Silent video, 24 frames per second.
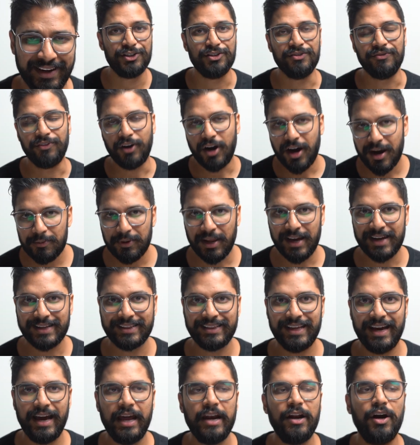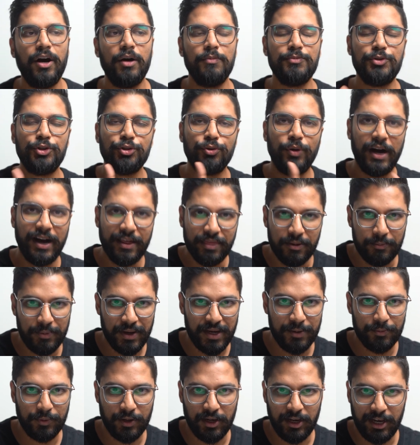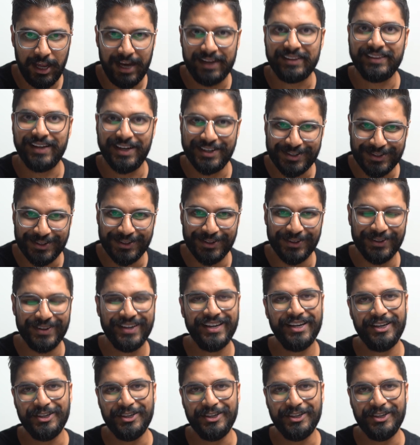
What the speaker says: So if I'm like that, I'm sure other people are like that too.